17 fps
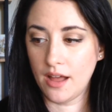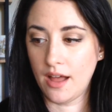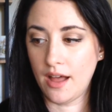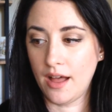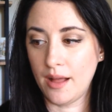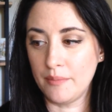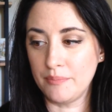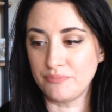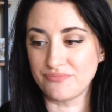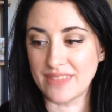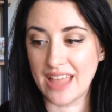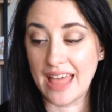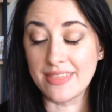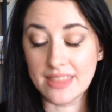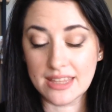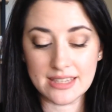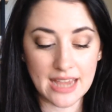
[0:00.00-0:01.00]

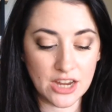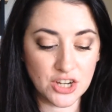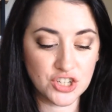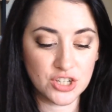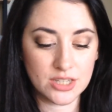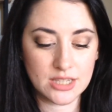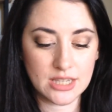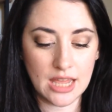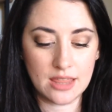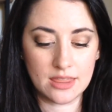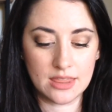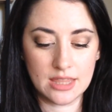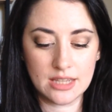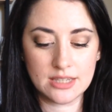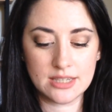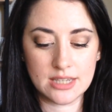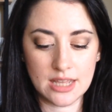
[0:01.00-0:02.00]
And this, I should say,
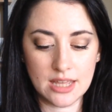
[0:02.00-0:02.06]
this